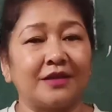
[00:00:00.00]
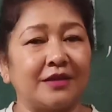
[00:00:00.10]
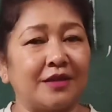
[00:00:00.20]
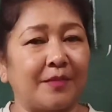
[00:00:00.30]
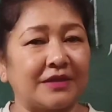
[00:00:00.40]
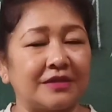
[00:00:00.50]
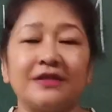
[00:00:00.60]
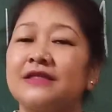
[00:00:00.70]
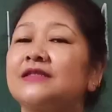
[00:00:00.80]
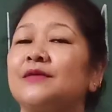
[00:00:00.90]
the
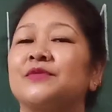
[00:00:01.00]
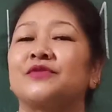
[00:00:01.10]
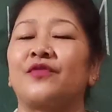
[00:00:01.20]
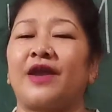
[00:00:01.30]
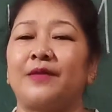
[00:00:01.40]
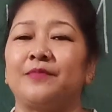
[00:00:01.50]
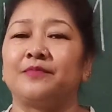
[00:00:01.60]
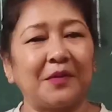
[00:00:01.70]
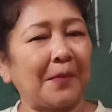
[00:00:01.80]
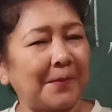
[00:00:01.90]
button subscribe.
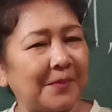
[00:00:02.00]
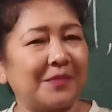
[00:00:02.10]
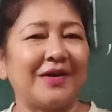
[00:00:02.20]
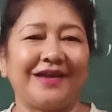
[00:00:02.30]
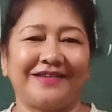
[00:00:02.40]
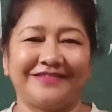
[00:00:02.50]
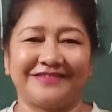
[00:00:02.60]
Bye-bye.